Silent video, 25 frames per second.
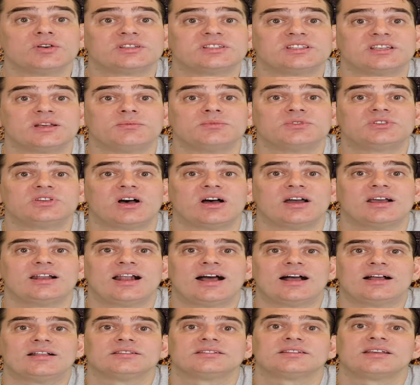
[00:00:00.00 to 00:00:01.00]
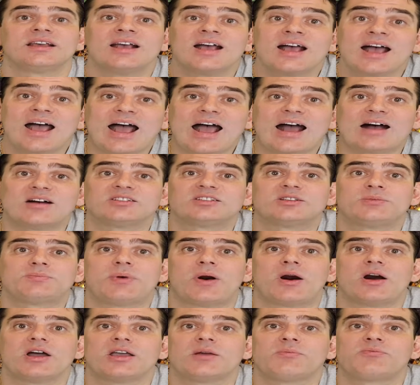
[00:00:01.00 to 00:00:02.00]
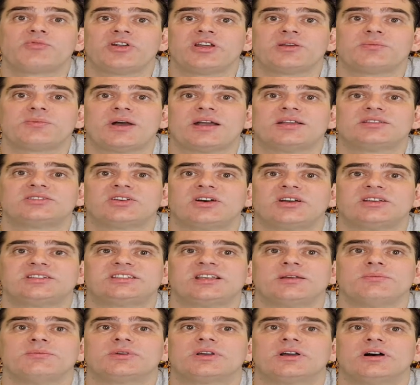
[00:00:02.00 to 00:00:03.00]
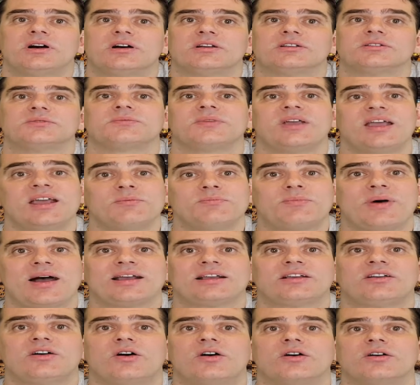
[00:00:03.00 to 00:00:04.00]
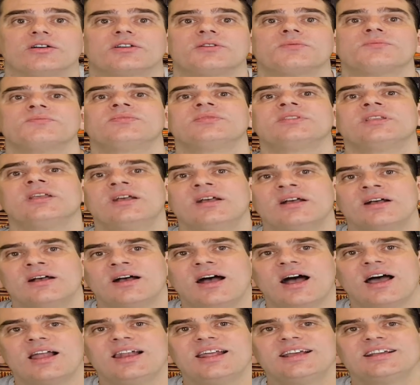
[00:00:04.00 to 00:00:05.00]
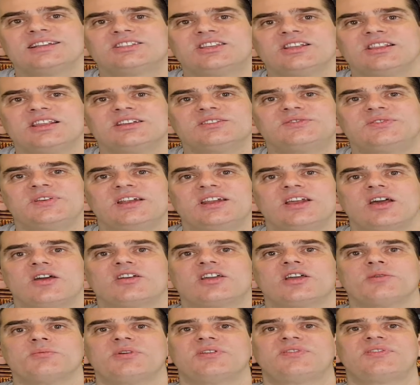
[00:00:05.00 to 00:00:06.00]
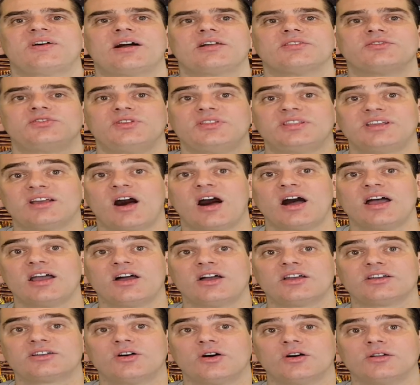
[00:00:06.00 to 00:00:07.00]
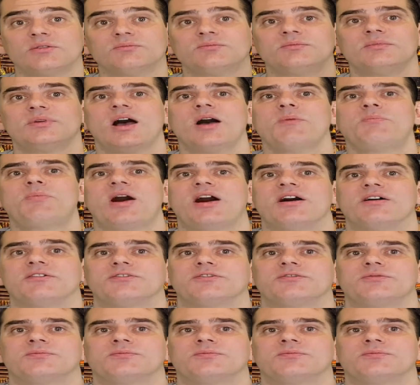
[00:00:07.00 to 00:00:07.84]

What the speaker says: Sim Thailand, how to buy a prepaid Thai SIM card in Bangkok. A link to this video can be found through the eye icon above.